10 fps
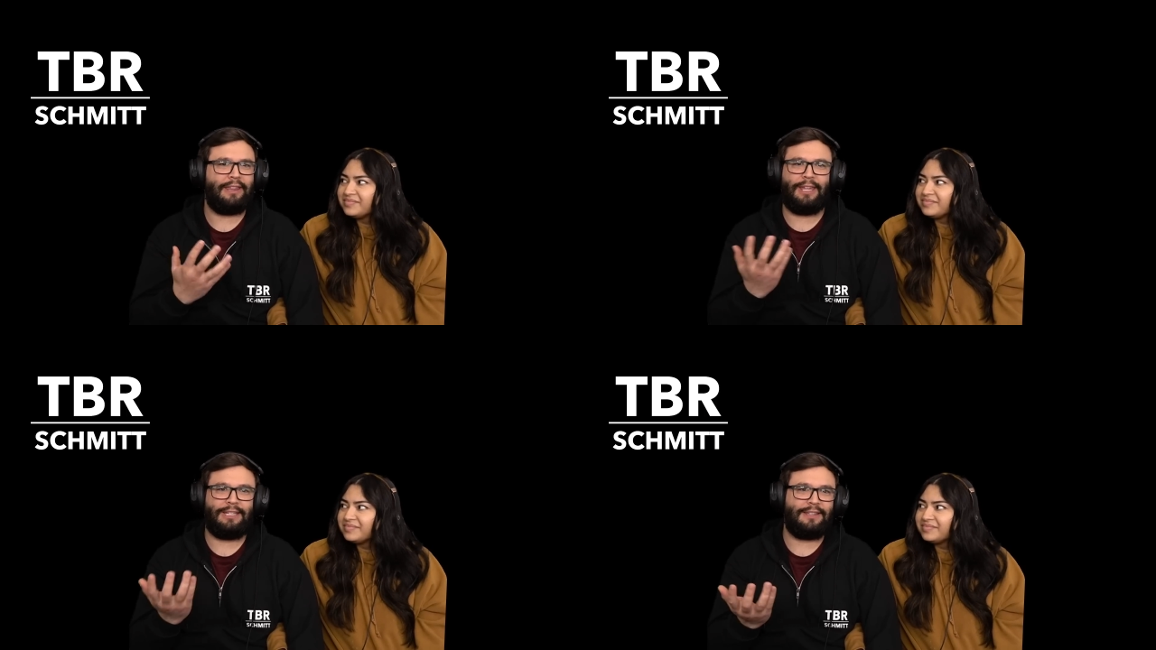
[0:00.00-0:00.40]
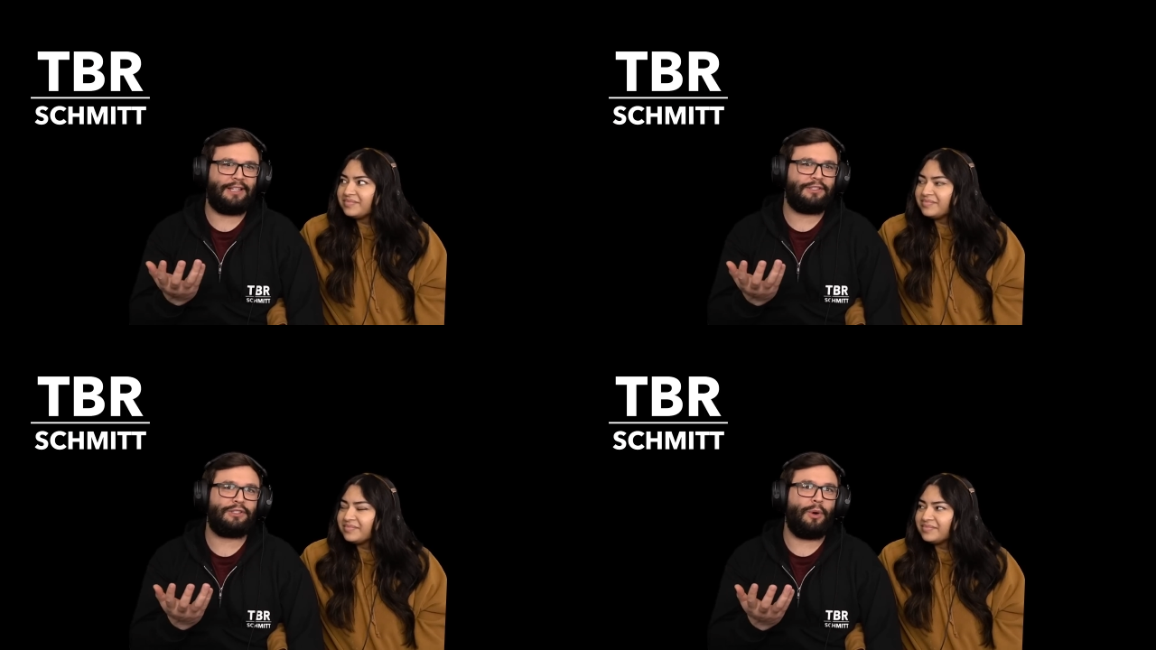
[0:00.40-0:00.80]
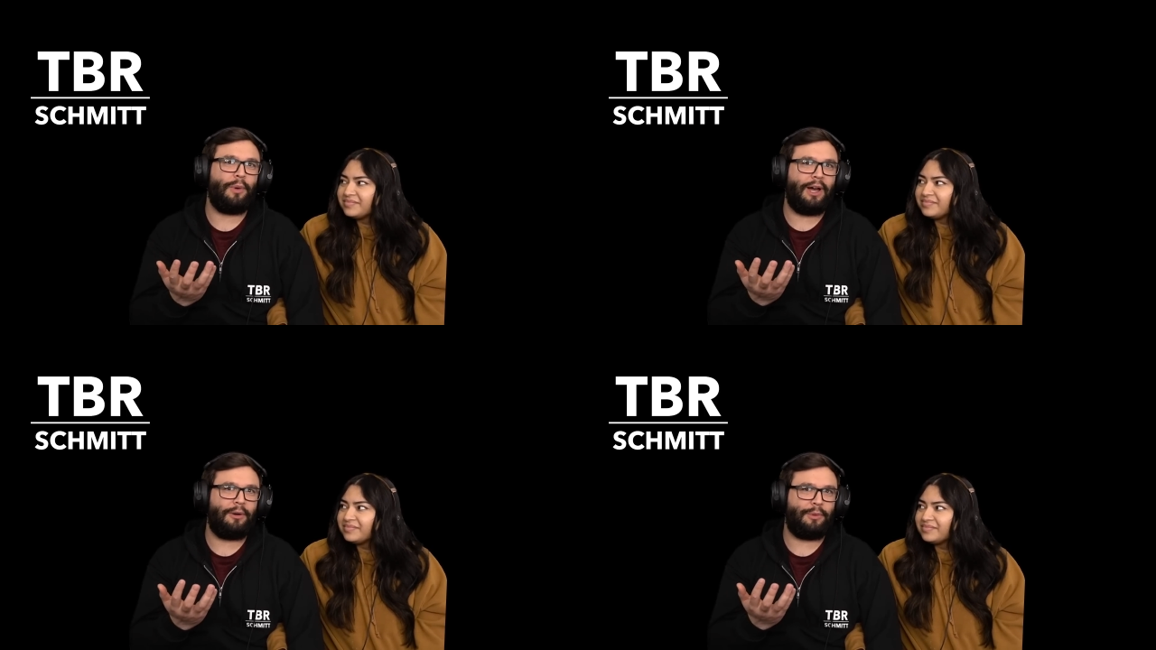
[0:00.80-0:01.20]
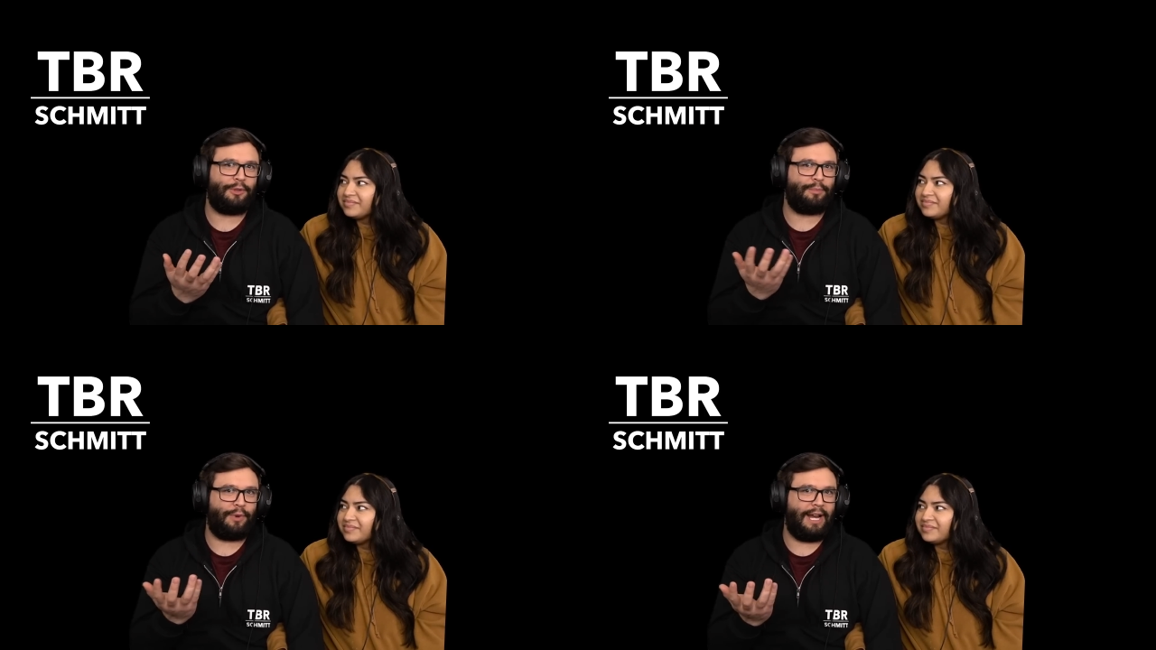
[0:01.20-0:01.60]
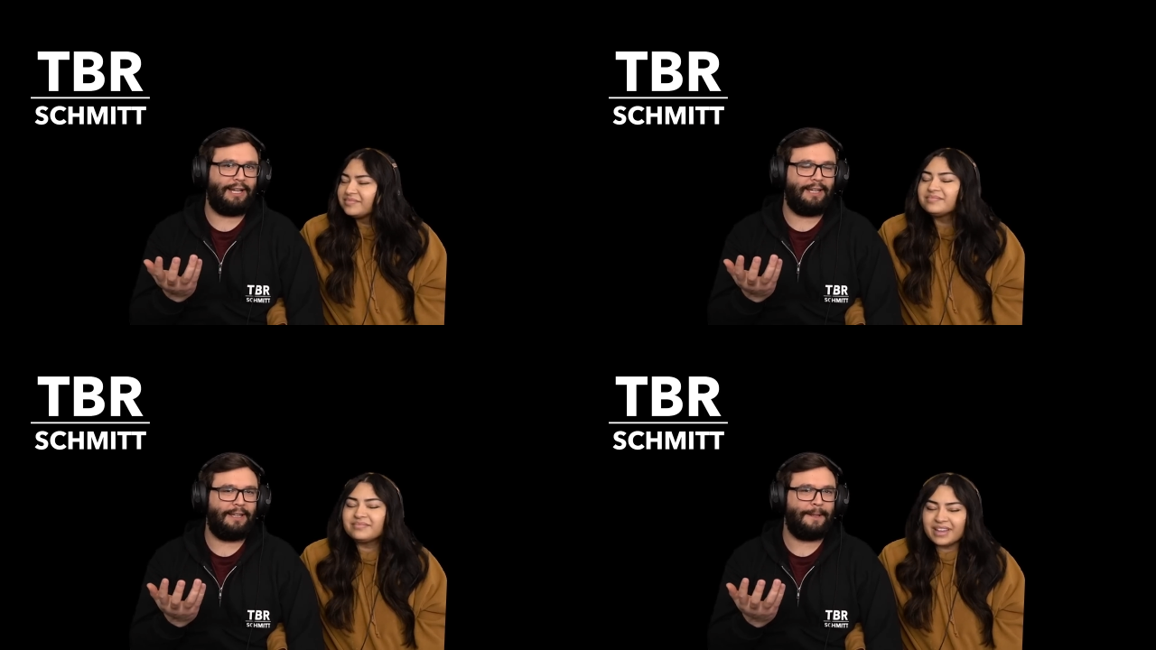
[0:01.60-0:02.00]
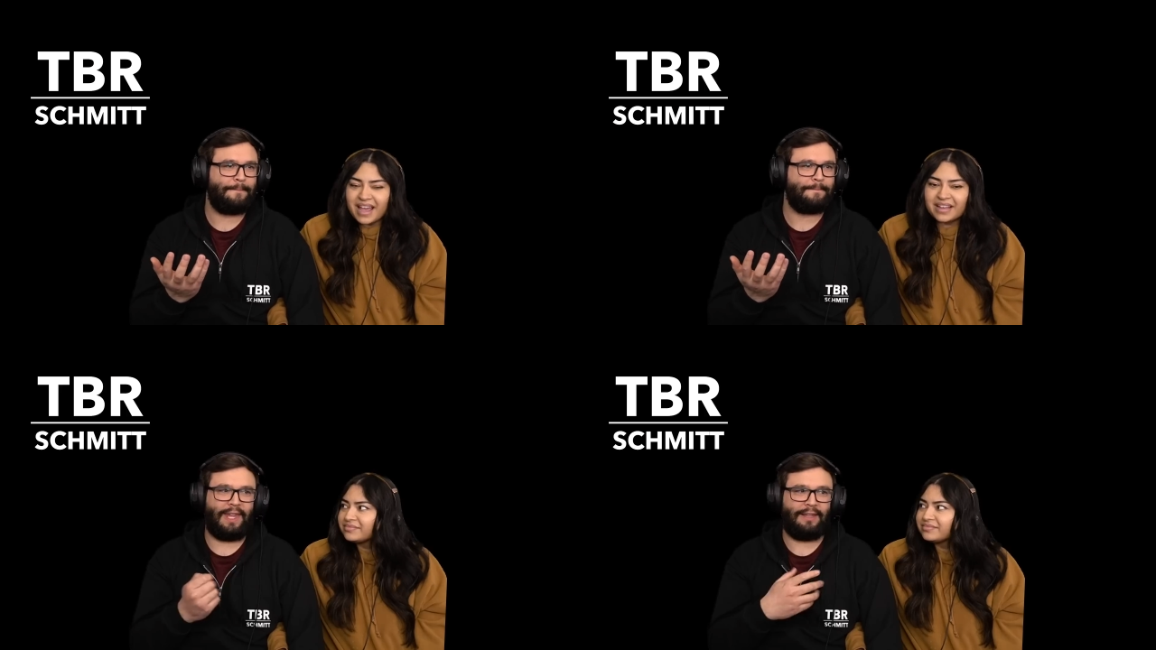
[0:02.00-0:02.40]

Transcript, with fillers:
Speaker 1: And they did that so well with Brandy. Yeah.